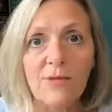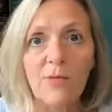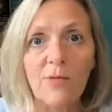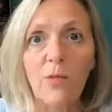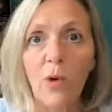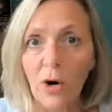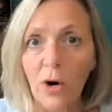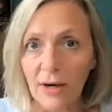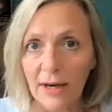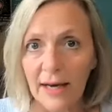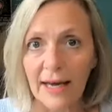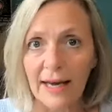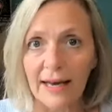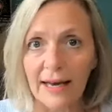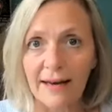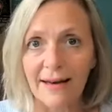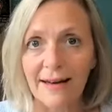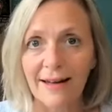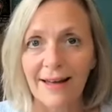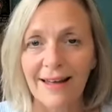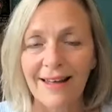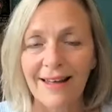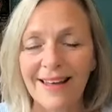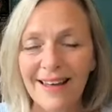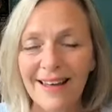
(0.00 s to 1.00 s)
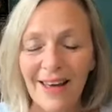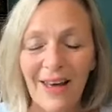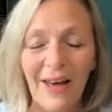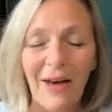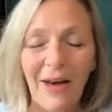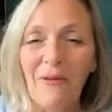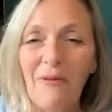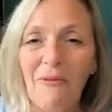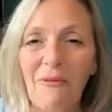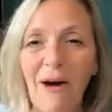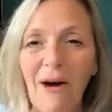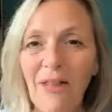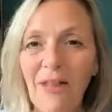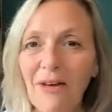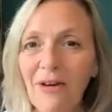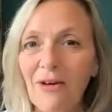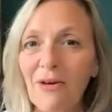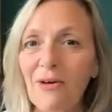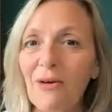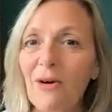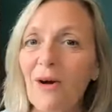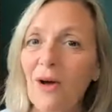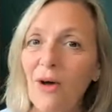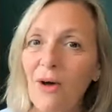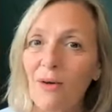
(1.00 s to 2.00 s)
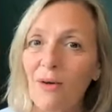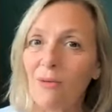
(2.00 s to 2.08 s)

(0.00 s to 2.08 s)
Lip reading: working, whether